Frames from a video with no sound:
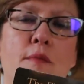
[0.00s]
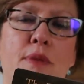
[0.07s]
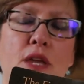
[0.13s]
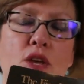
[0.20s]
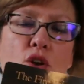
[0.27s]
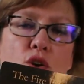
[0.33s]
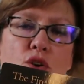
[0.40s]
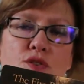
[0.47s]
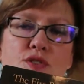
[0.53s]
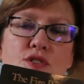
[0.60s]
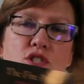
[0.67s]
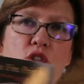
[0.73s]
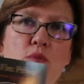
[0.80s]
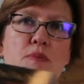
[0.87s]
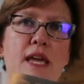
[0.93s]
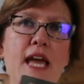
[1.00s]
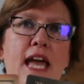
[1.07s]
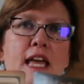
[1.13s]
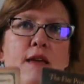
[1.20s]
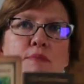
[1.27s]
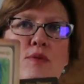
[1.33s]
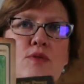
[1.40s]
Because to be
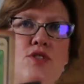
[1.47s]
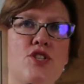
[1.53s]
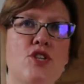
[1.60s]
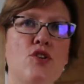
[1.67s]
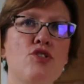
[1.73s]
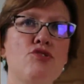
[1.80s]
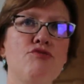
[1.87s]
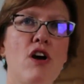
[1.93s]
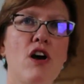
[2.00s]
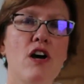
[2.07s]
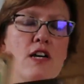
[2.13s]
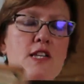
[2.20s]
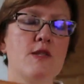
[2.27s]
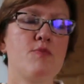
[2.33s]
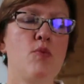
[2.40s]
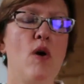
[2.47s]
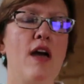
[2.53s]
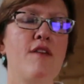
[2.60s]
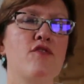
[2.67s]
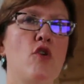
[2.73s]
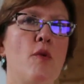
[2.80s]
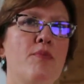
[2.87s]
able to grasp
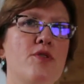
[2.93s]
whatever